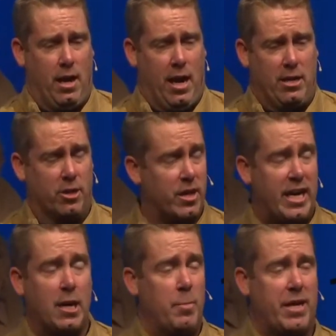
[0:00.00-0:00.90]
And you're
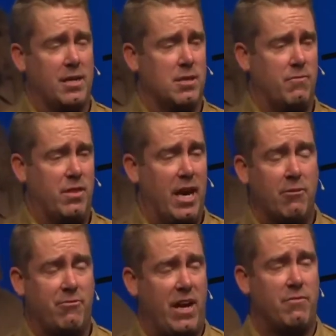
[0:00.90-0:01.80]
here because of their
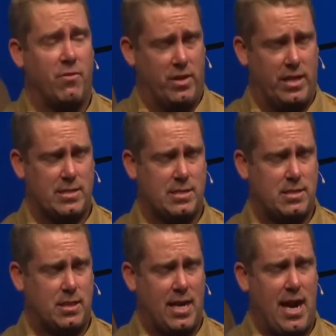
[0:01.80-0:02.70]
faithfulness
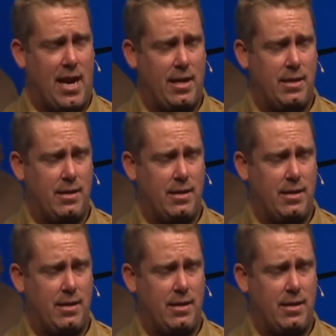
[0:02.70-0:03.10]
to God.